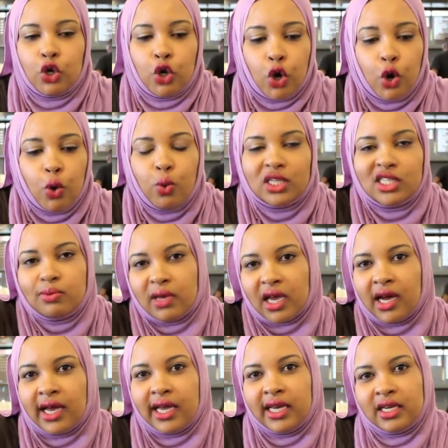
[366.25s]
Know what's
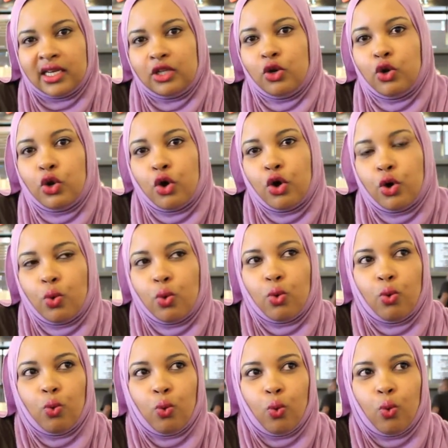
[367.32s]
behind it. Know
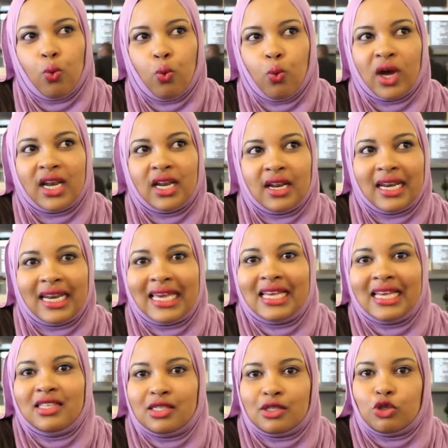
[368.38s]
what
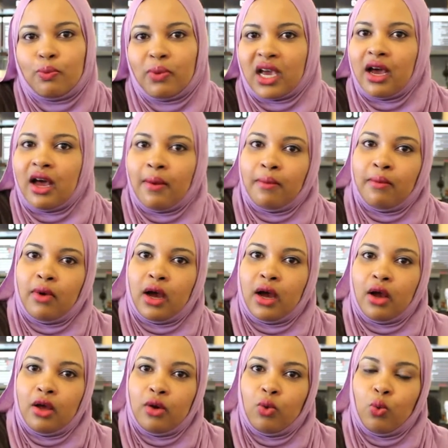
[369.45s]
leads to become
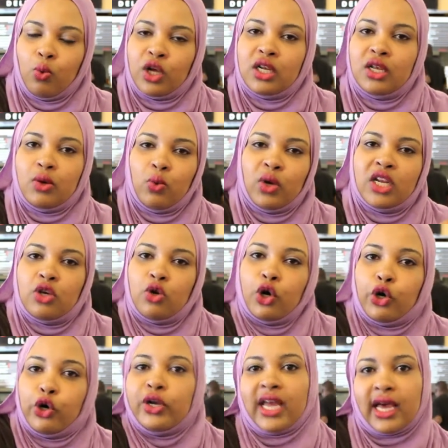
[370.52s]
what
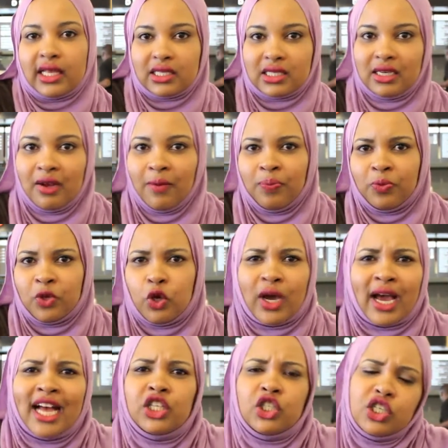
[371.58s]
you're good at. You
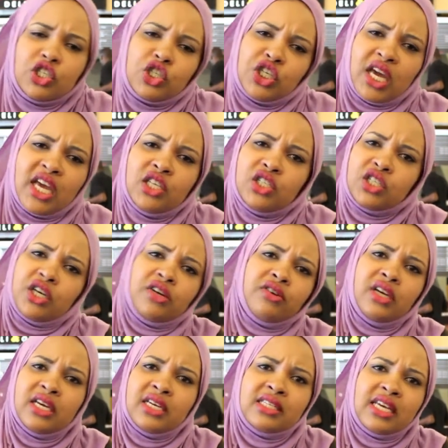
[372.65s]
can't just change
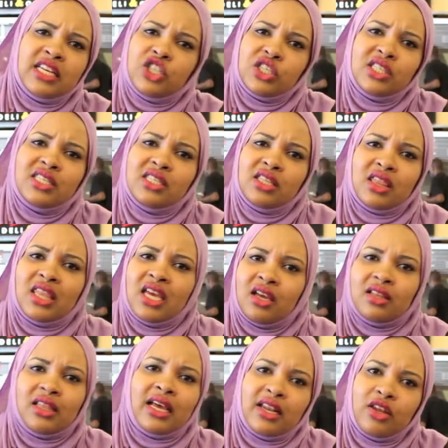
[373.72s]
careers and just
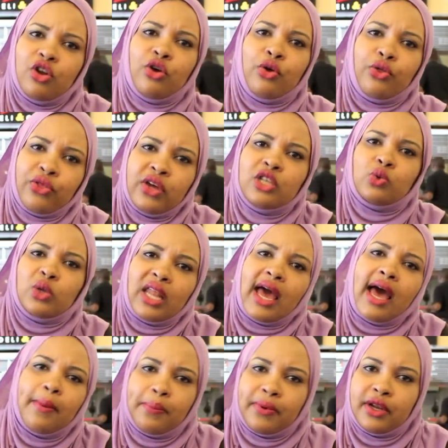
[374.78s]
think that, you know, things will
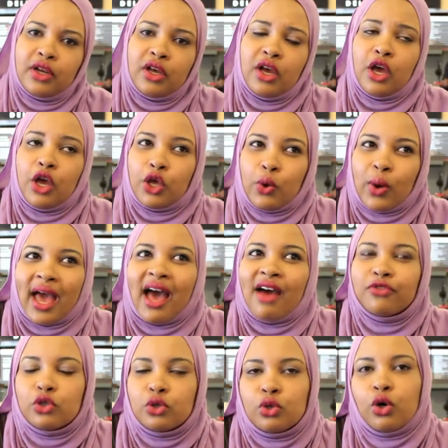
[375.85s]
happen. You
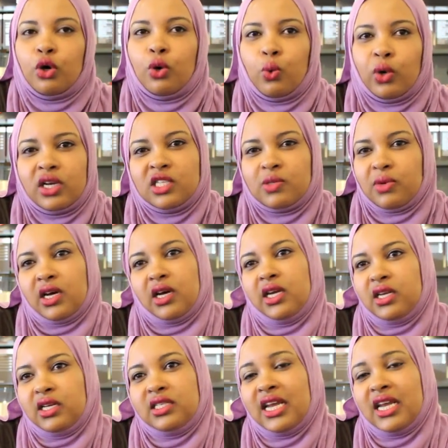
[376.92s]
have to know what is
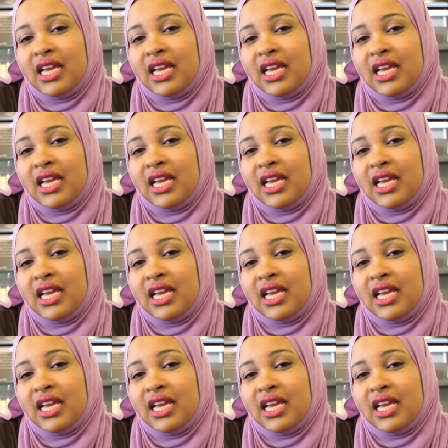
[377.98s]
behind it.